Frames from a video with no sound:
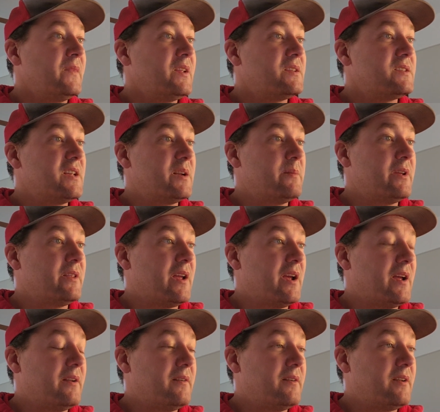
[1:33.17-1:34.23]
Sent them in
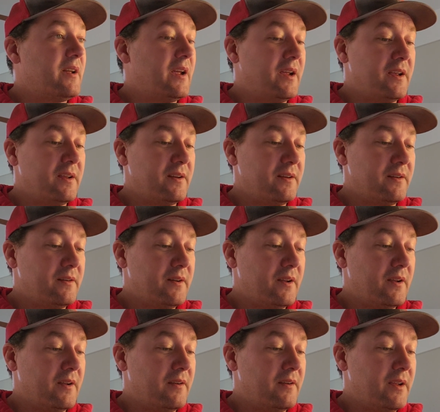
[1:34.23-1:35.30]
that, and
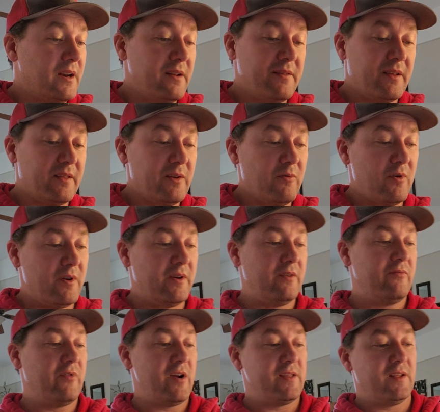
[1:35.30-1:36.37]
anything they wanted.
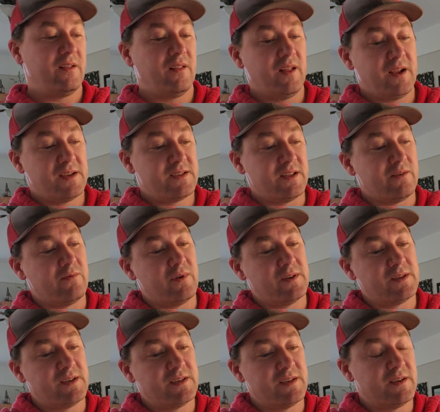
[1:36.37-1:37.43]
And finally, the last thing
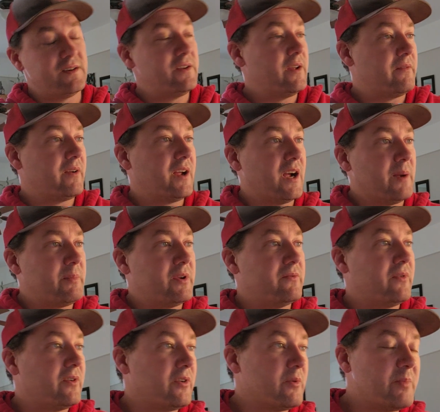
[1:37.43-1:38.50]
was, he said, "Do you have a copy
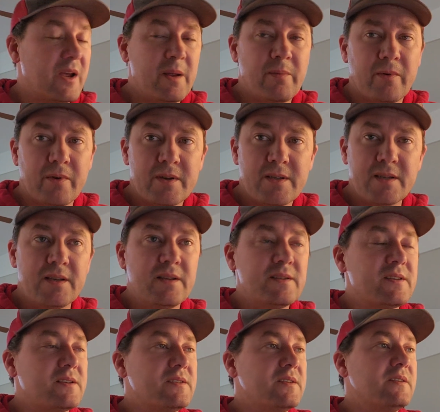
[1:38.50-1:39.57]
of all your paper
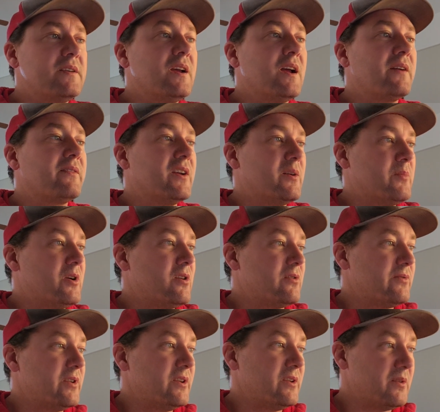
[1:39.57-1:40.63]
receipts?" And I said, "Yeah, I've got them all
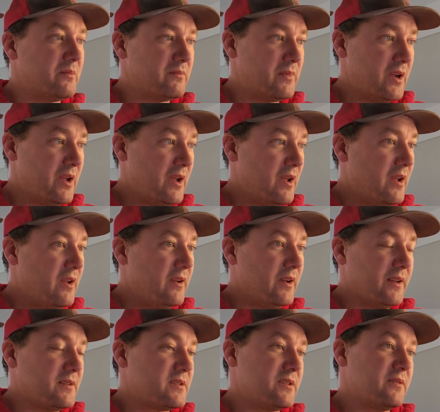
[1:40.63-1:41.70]
if you need them."
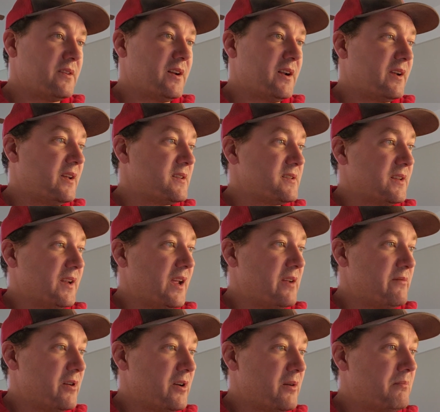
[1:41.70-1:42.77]
And so then I guess they
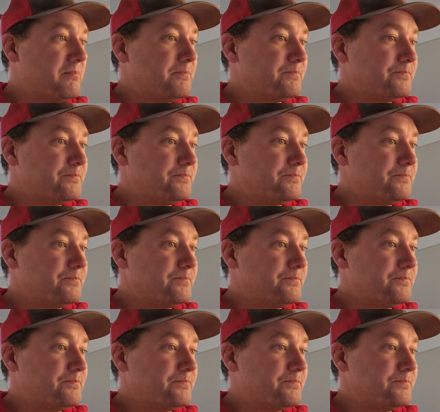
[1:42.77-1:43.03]
gave up.